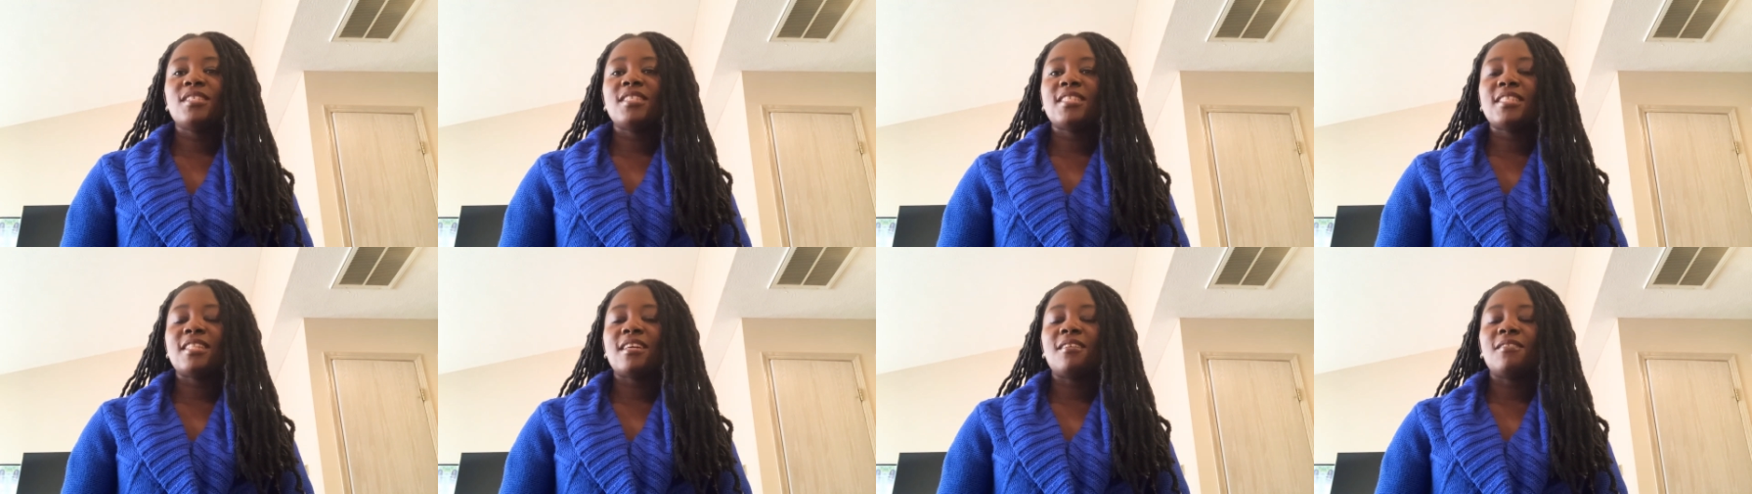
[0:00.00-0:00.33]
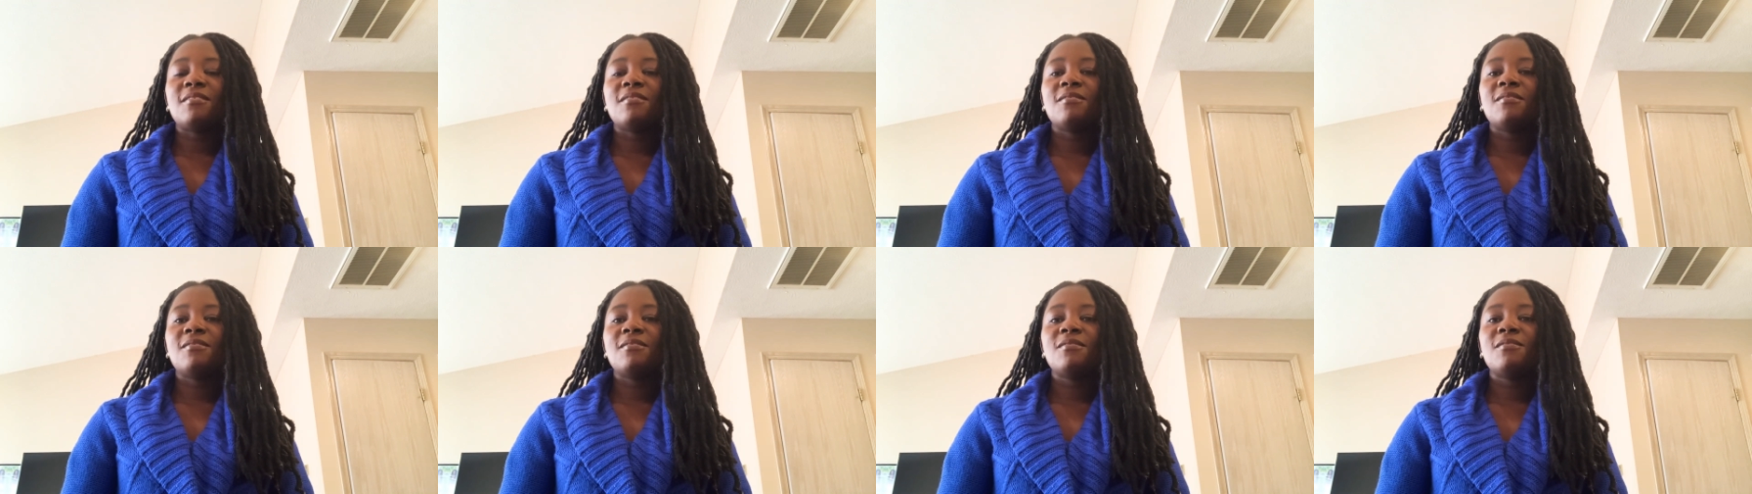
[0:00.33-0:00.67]

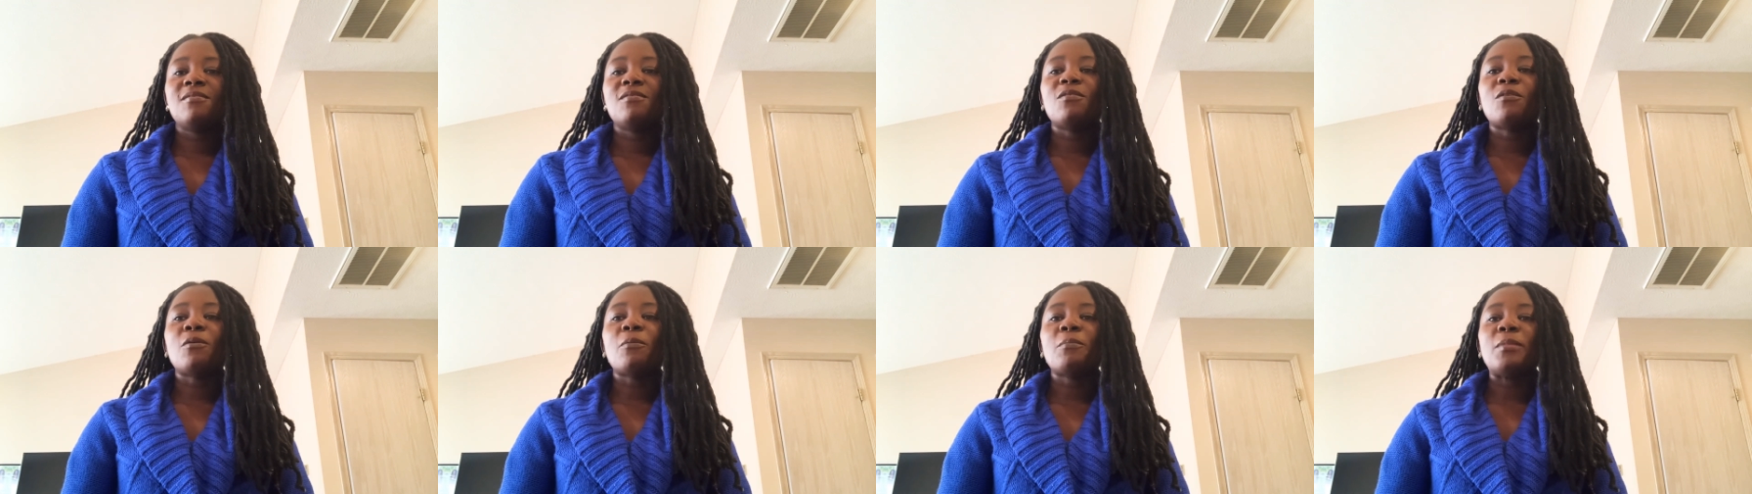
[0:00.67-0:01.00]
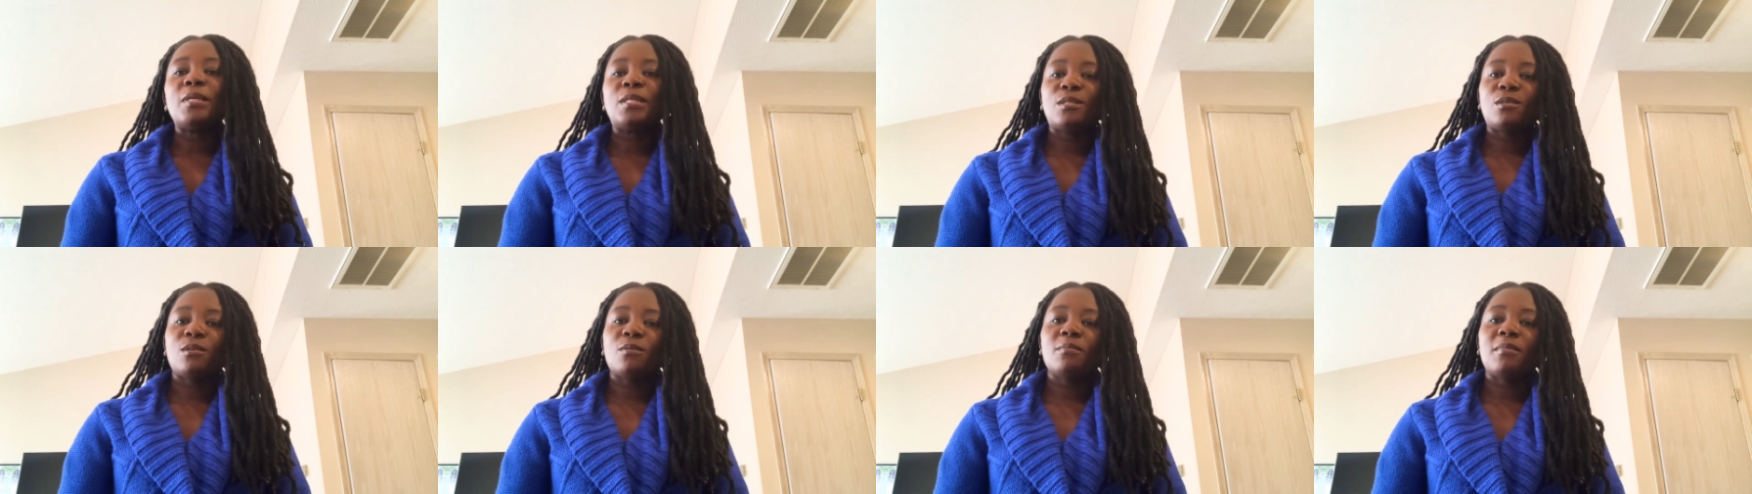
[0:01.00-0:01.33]
stuff from
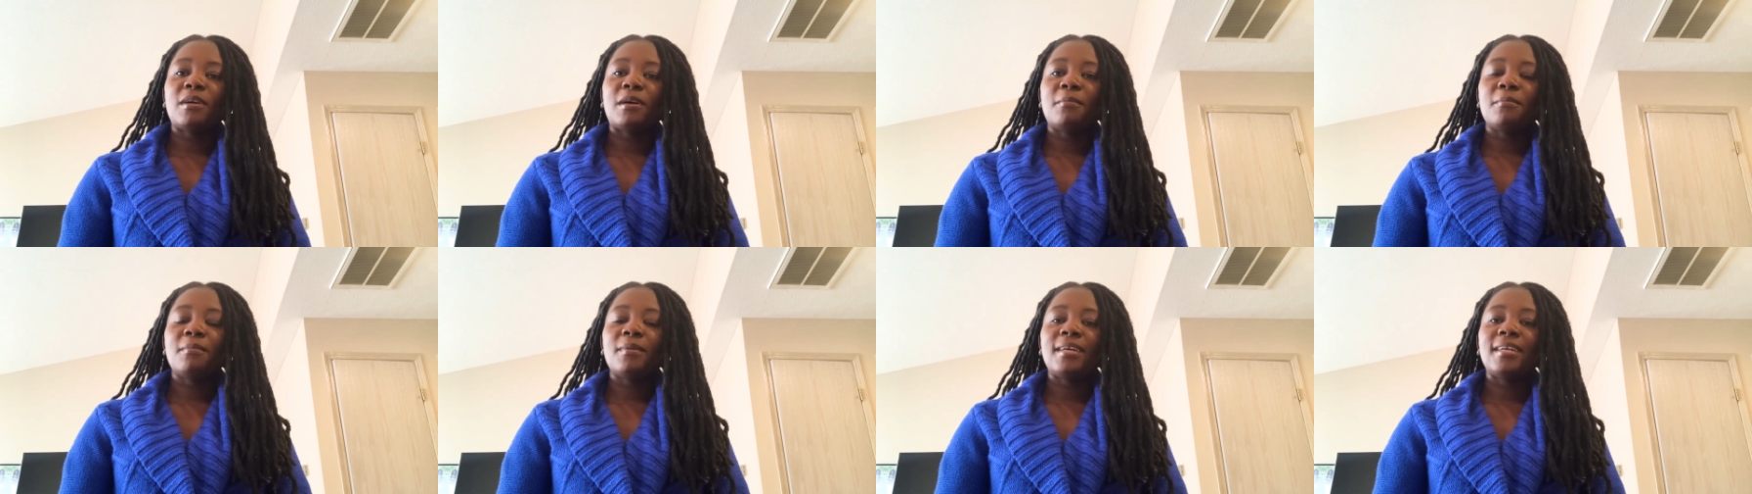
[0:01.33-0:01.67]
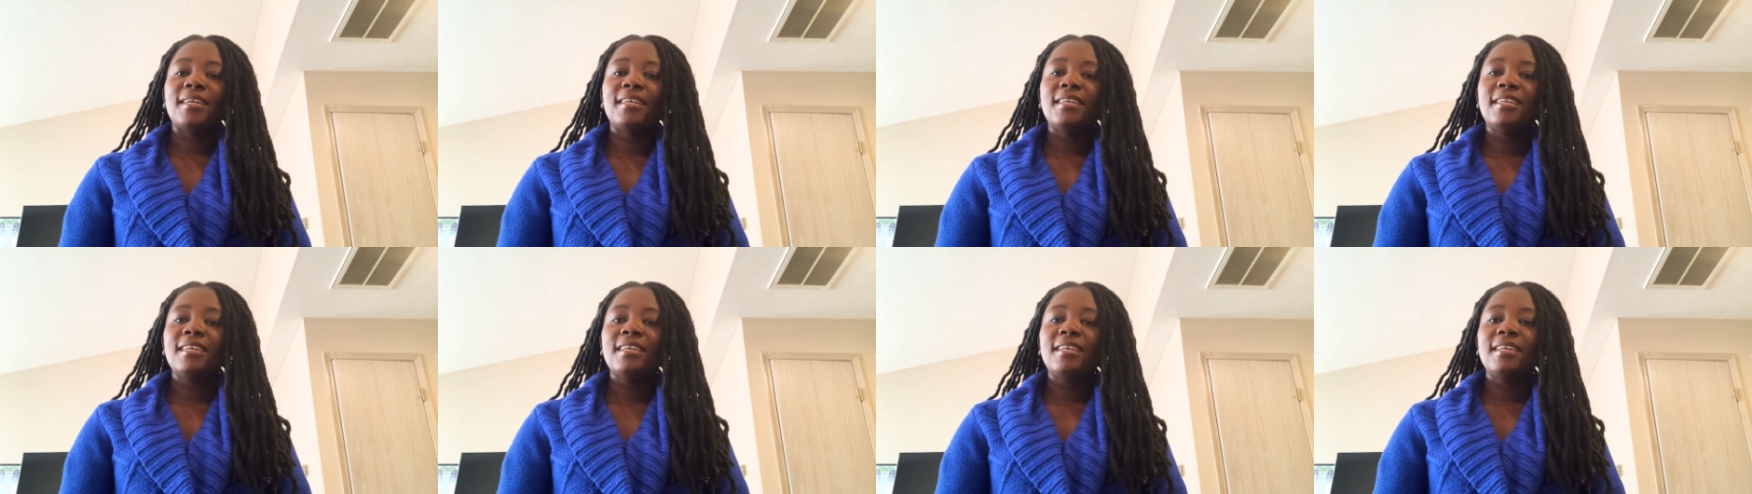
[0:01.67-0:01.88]
Miss Obaapa.